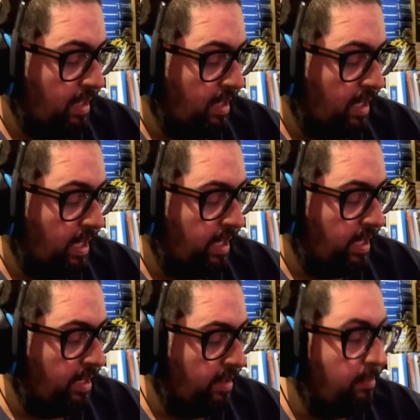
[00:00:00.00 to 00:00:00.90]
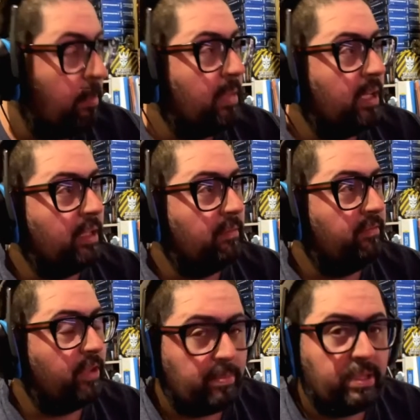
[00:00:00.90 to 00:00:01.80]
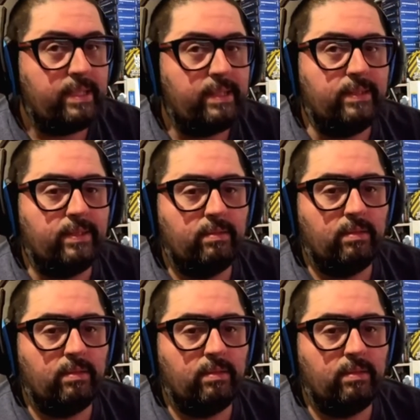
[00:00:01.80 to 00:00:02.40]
I am very pleased